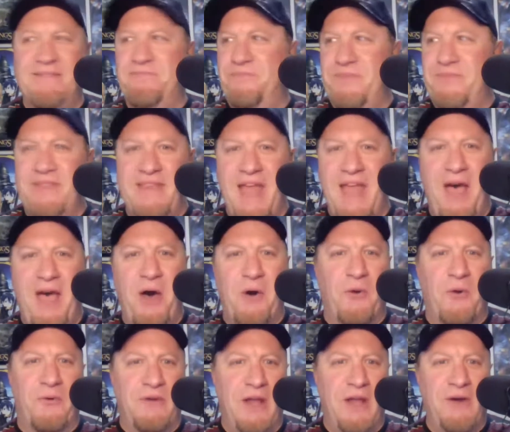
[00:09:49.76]

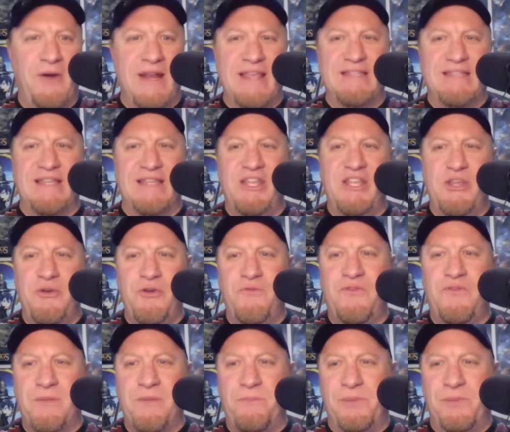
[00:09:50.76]
No, it isn't. You've
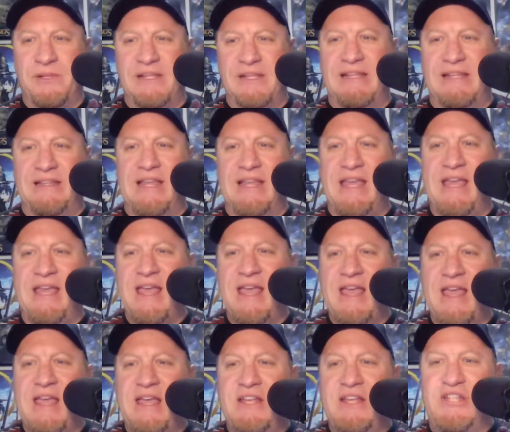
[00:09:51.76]
completely
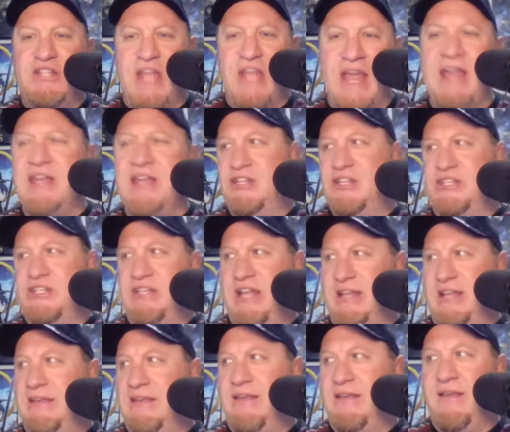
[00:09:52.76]
changed
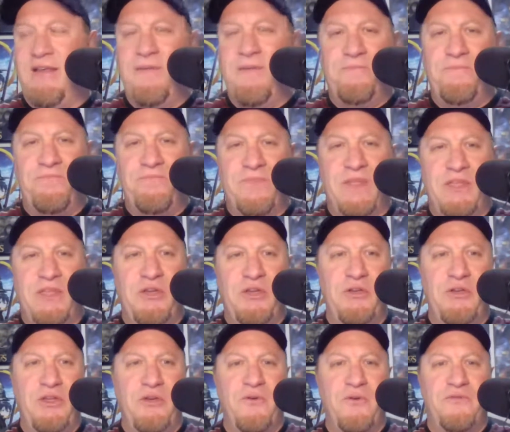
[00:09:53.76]
it.
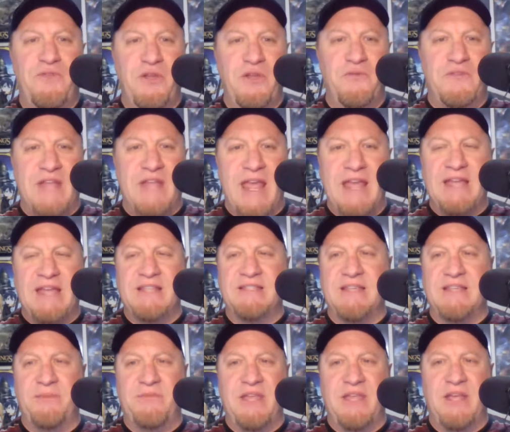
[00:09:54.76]
You've taken
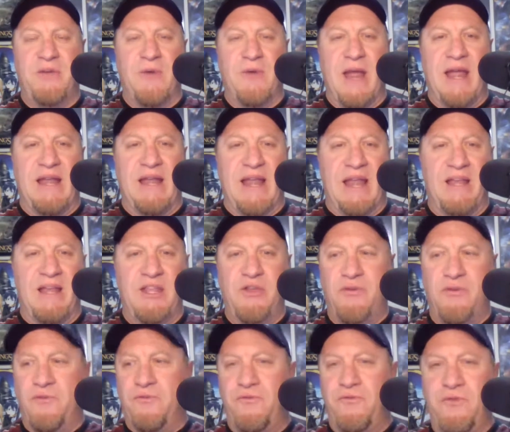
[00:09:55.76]
something great and
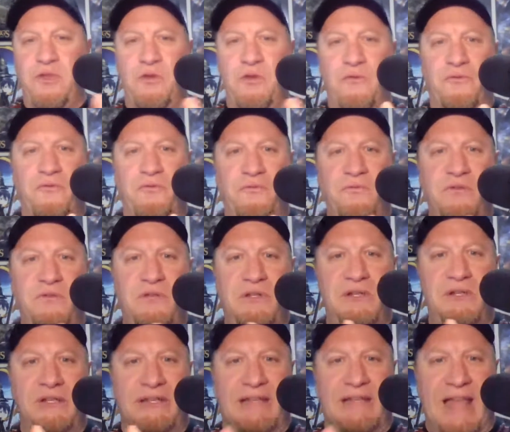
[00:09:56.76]
you've
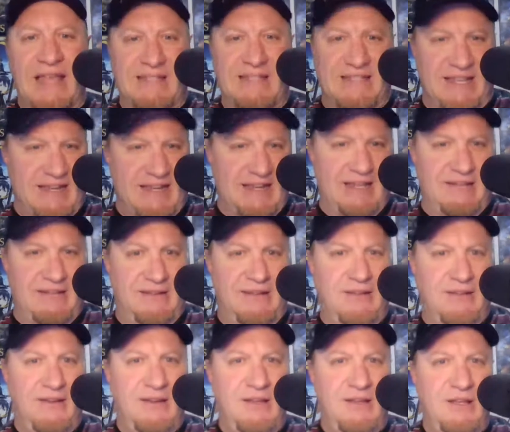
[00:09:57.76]
lessened it.
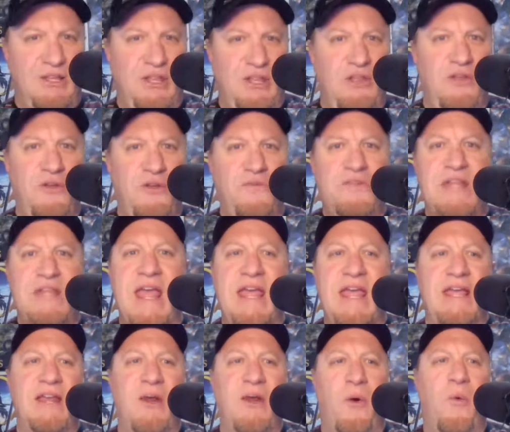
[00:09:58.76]
You've
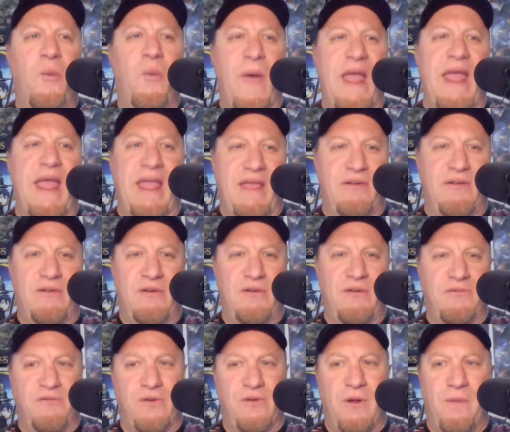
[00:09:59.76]
taken away
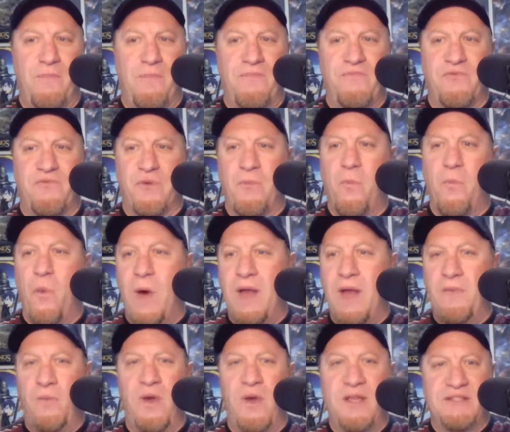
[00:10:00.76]
from
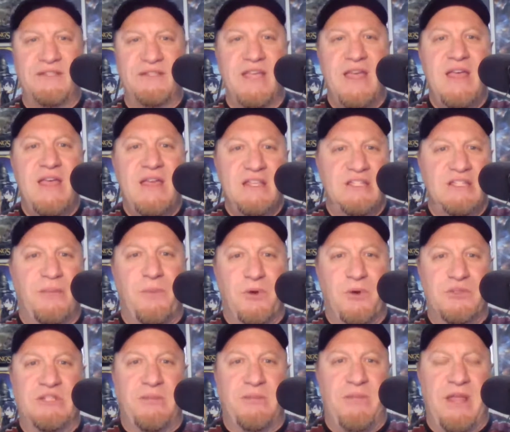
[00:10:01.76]
what was
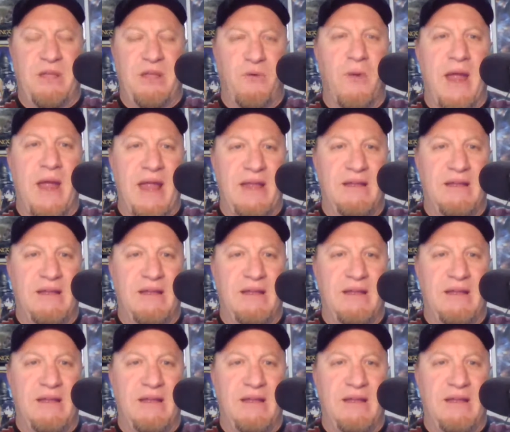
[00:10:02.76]
supposed to be great